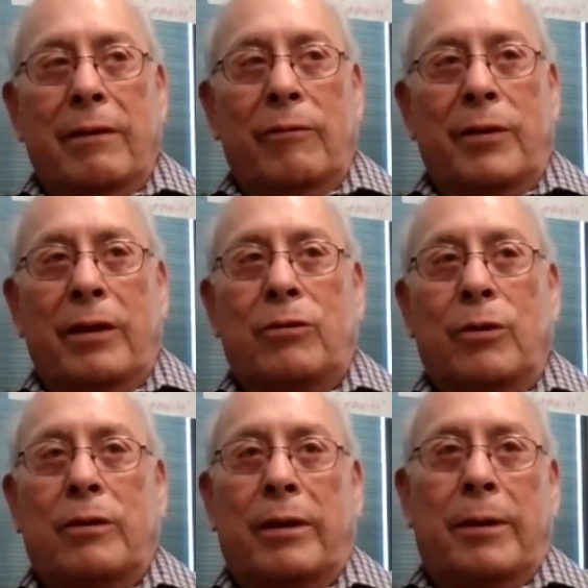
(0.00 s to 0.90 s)
when they
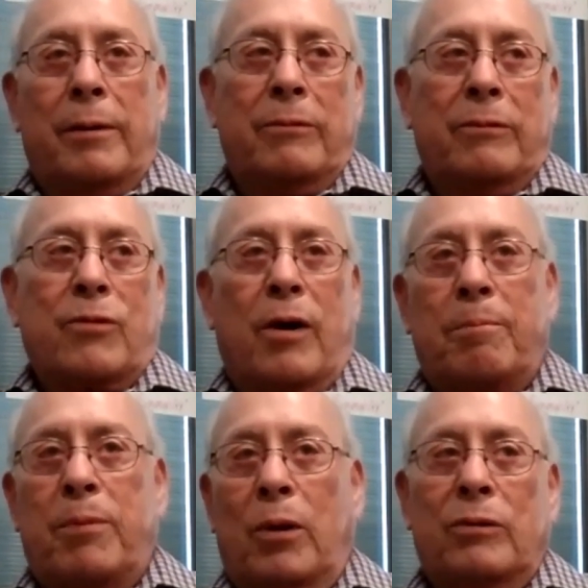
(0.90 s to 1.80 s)
took
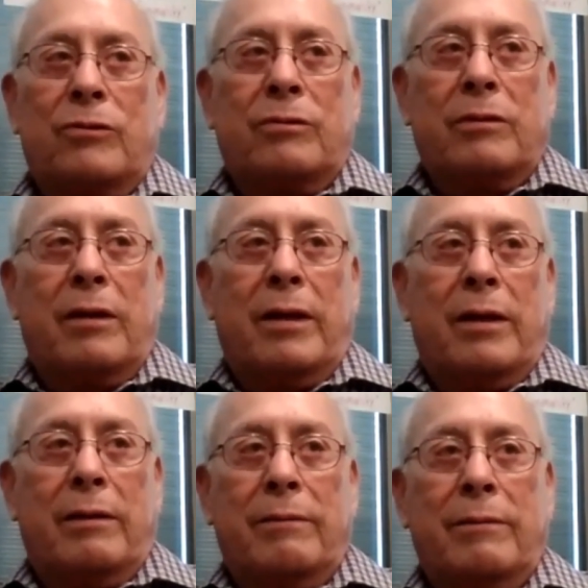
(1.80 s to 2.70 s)
straw polls
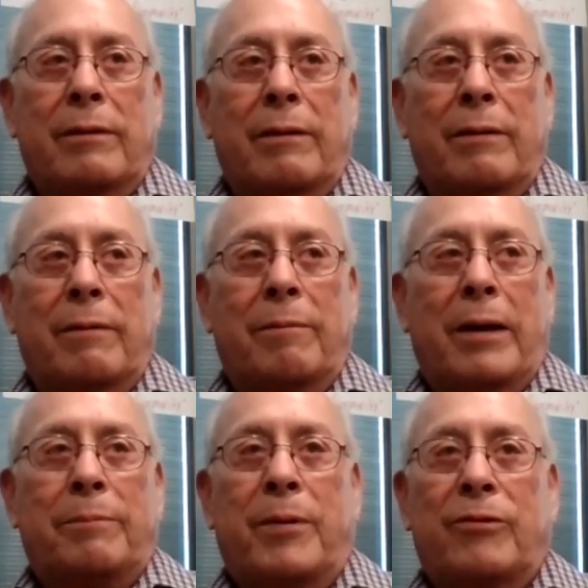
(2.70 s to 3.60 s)

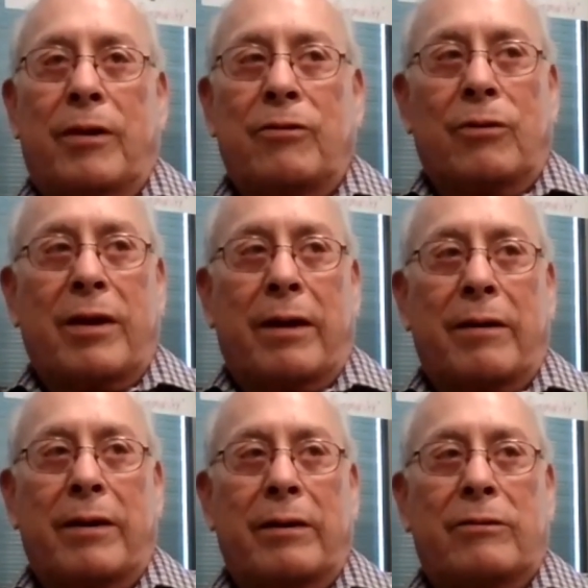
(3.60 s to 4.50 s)
about presidential
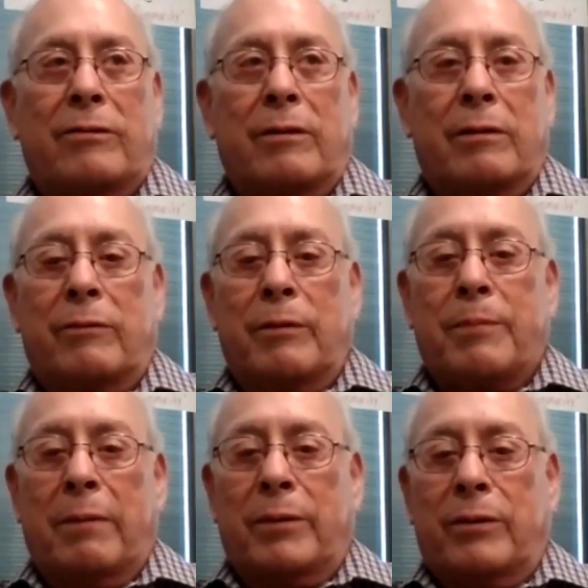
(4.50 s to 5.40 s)
candidates, the
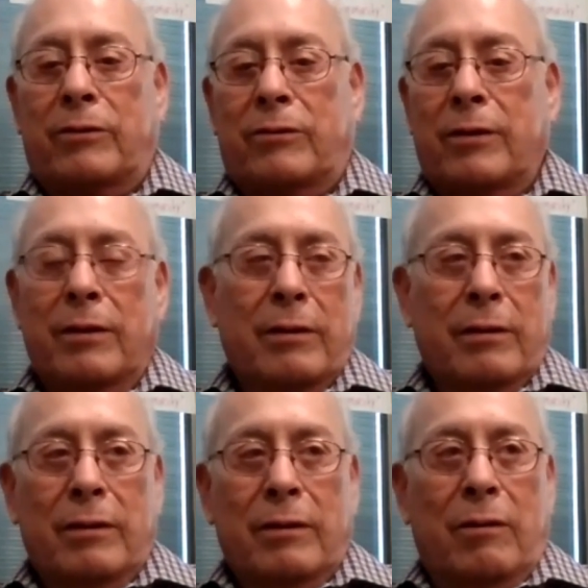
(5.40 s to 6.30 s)
Republicans
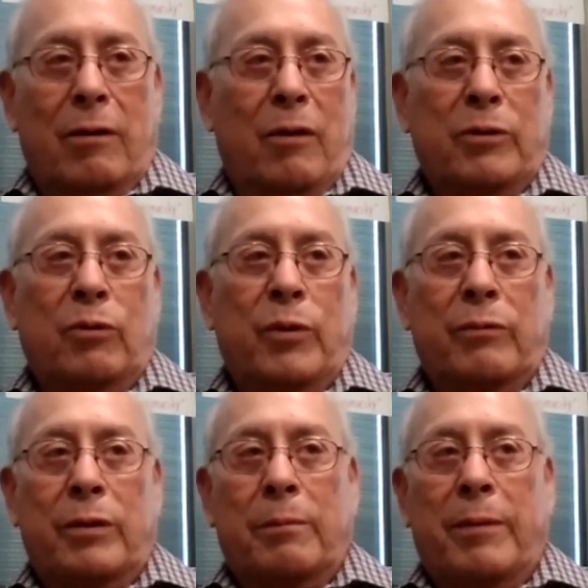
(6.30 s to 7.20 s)
always
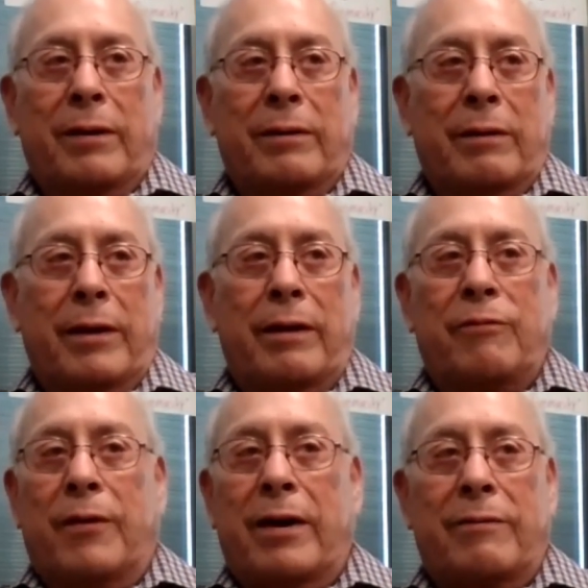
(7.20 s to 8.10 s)
win with about
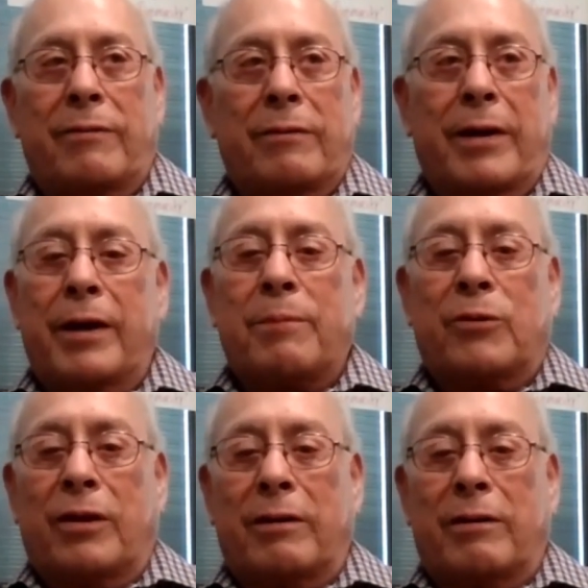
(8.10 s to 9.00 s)
85,
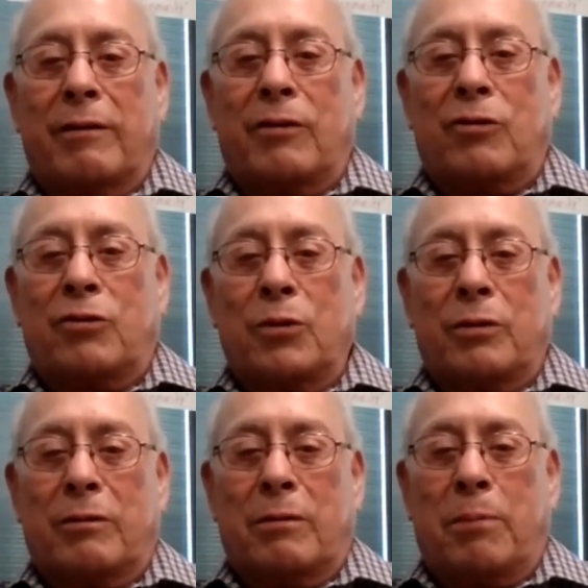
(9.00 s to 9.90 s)
90% of the
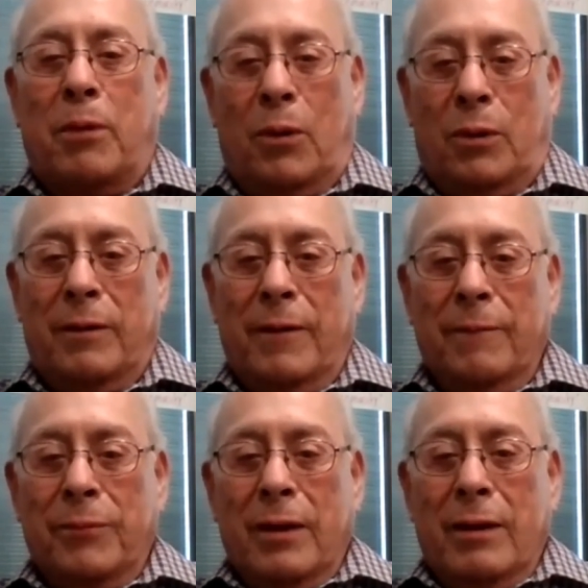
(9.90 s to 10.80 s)
student poll.
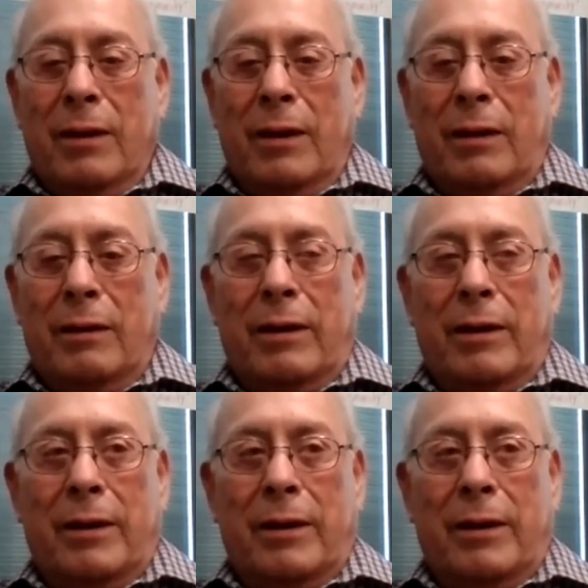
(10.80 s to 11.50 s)
And